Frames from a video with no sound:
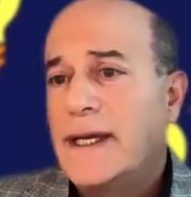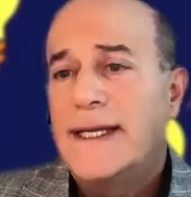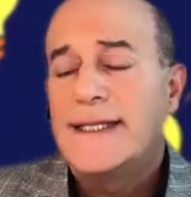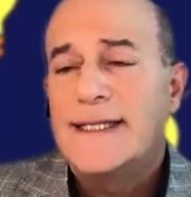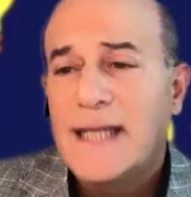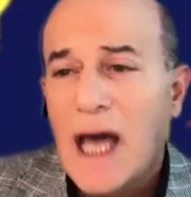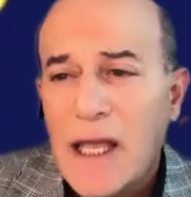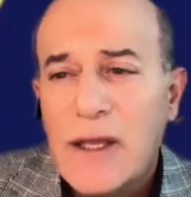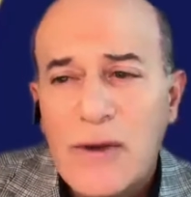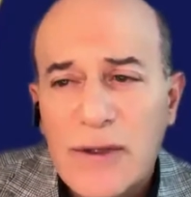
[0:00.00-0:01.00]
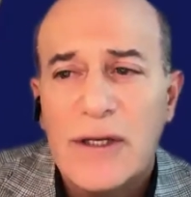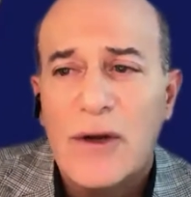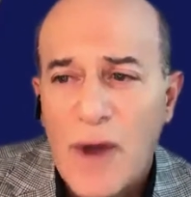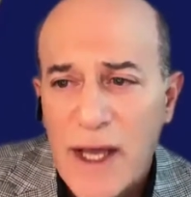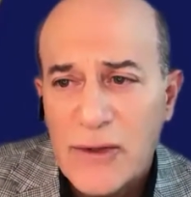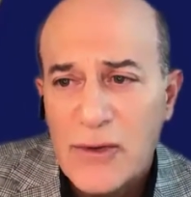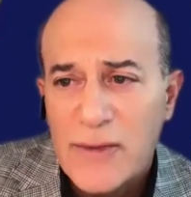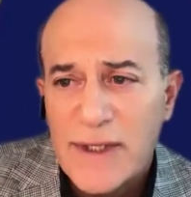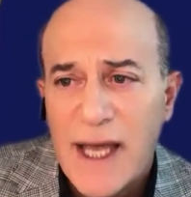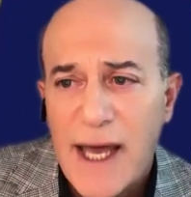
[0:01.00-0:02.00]
it is not used in a
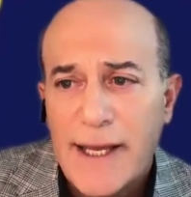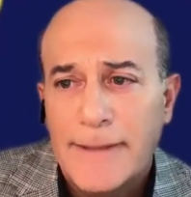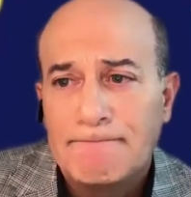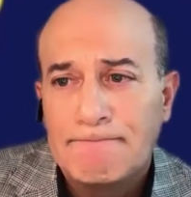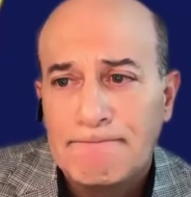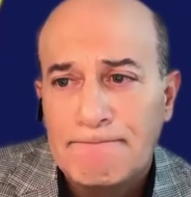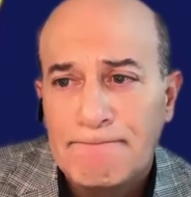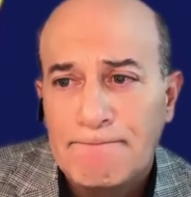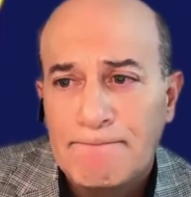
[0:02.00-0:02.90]
restroom setting. Mm.